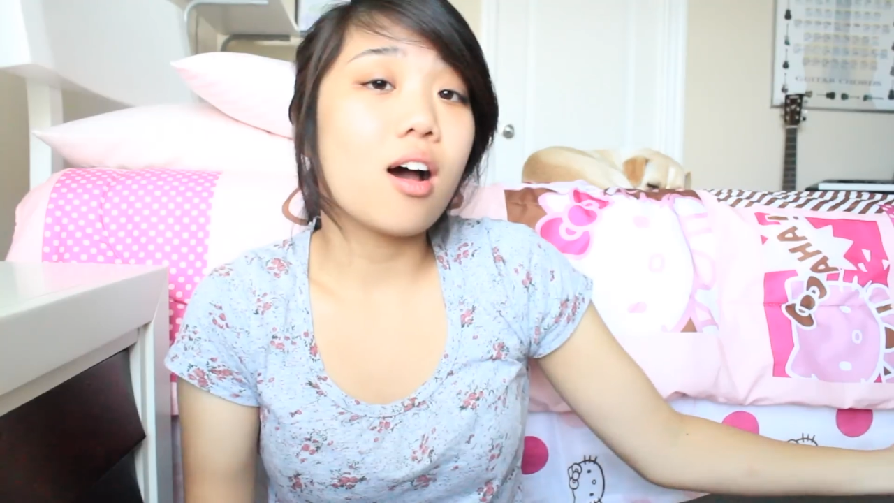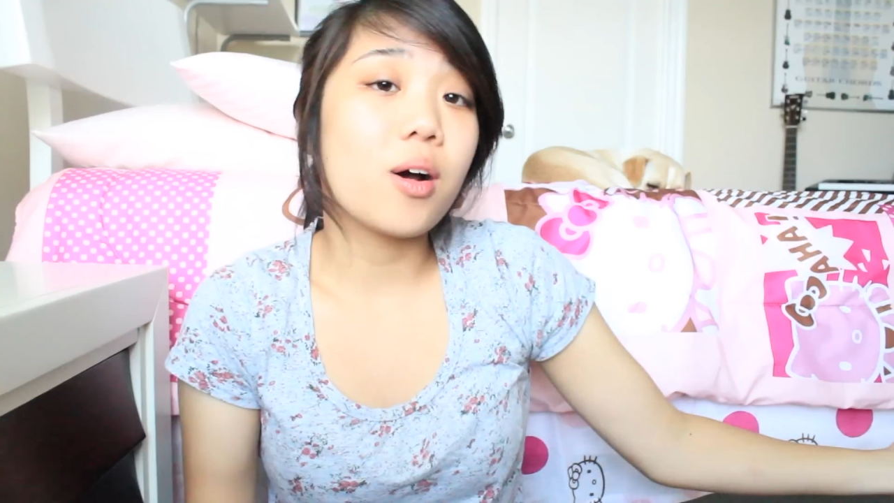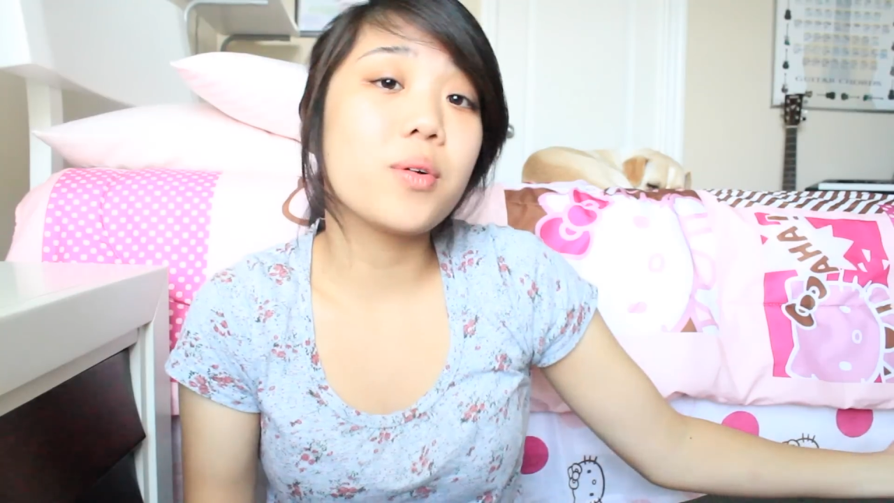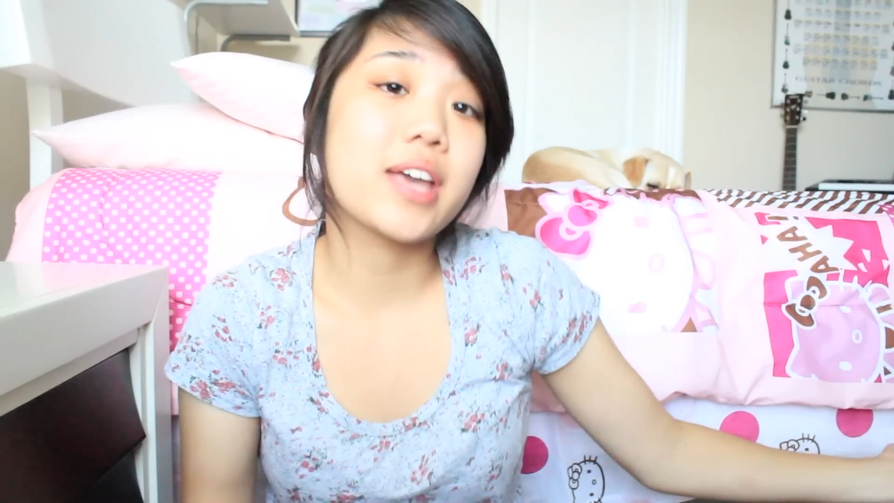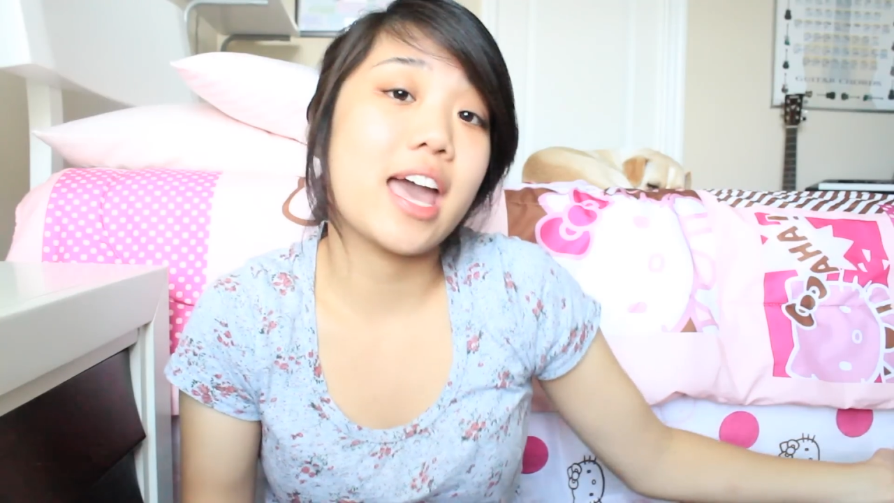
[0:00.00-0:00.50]

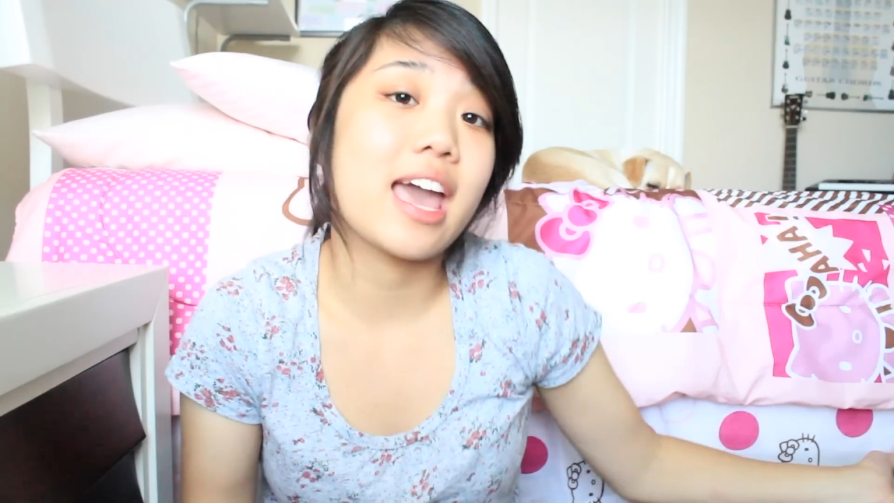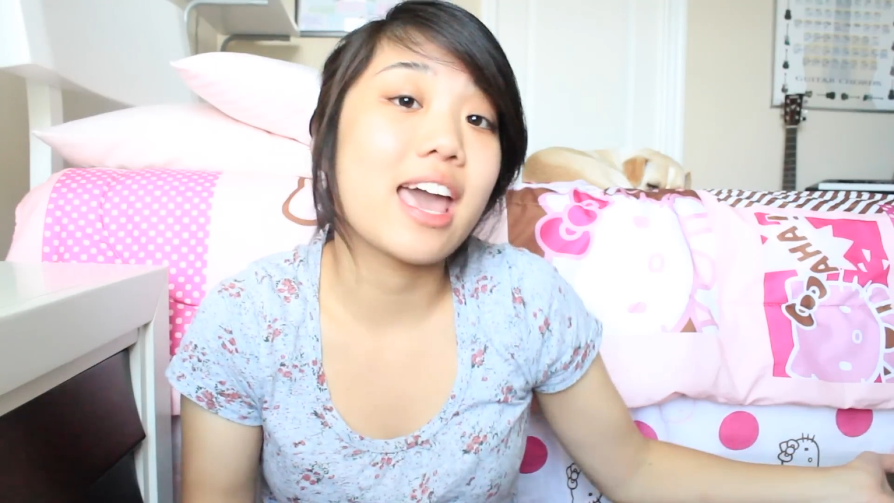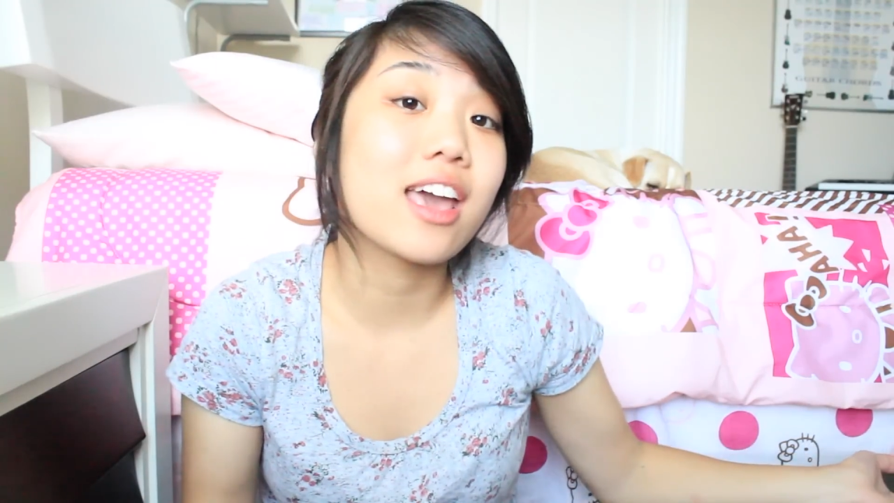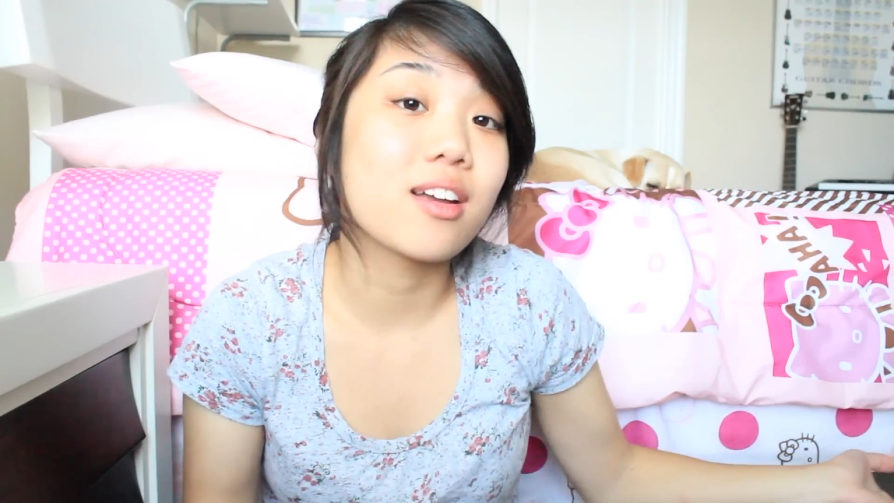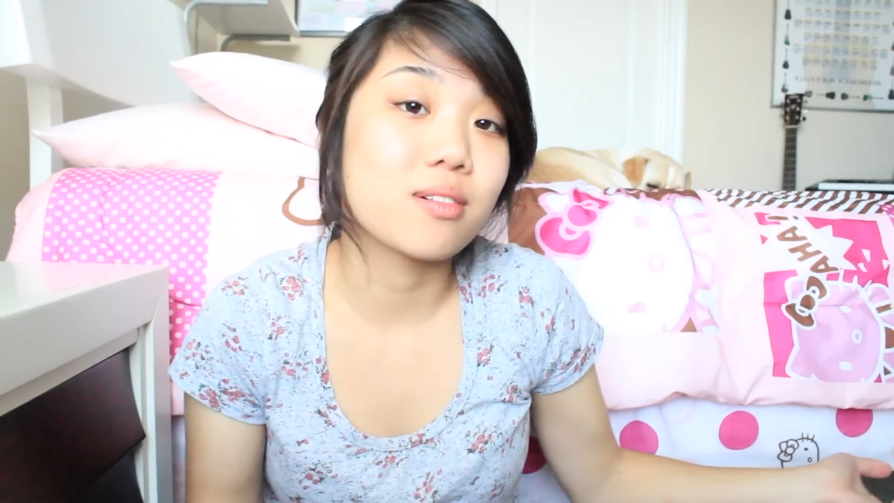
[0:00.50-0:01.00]

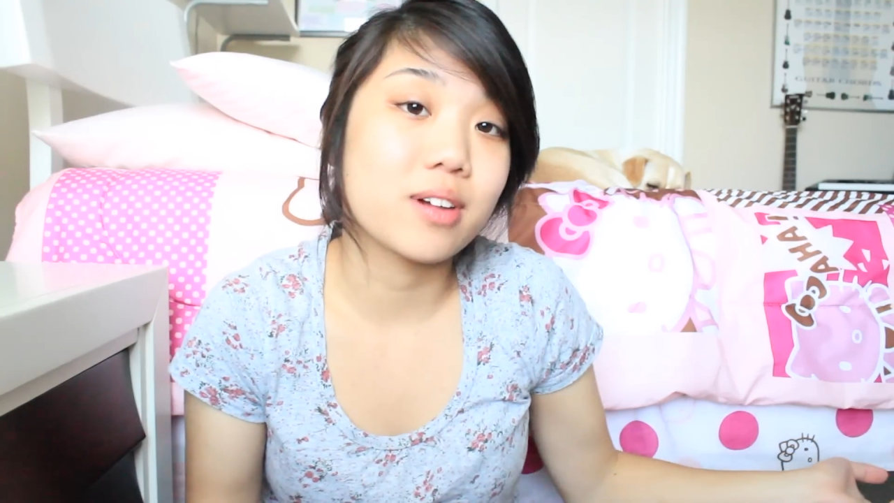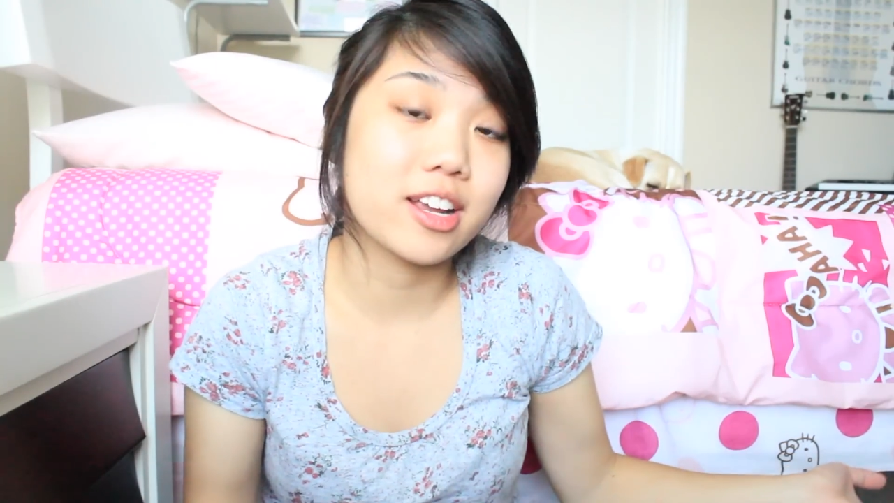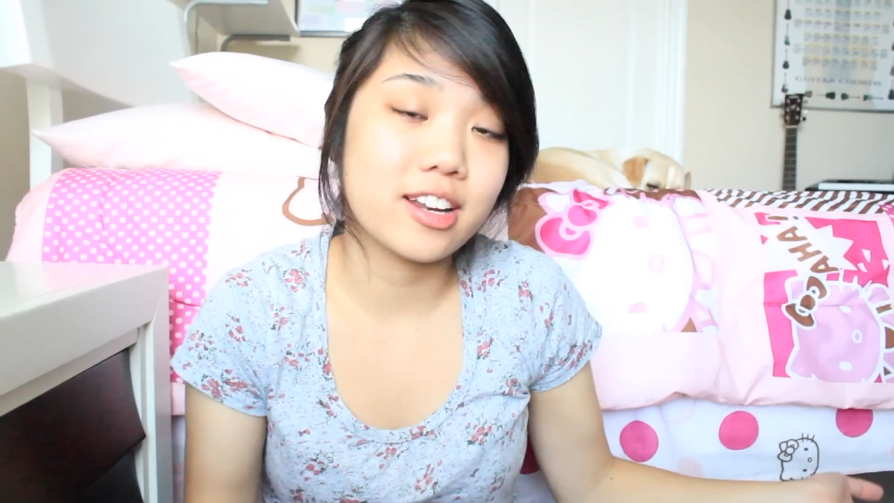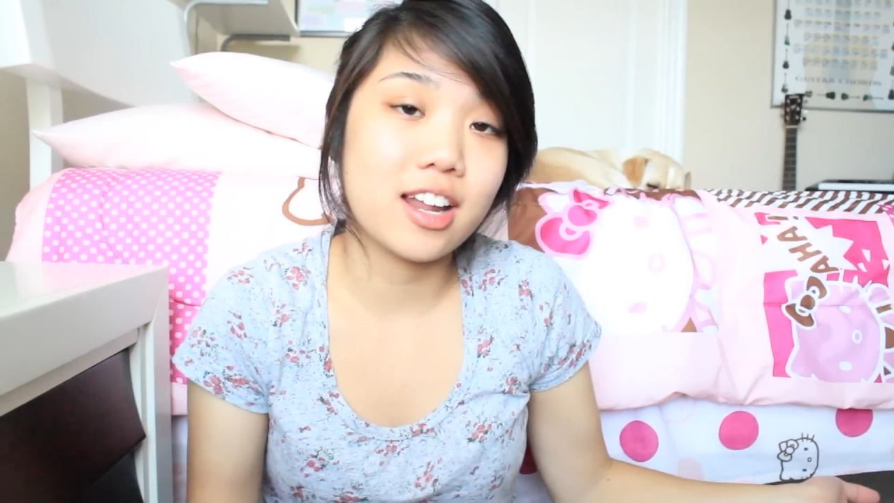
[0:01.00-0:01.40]
okay right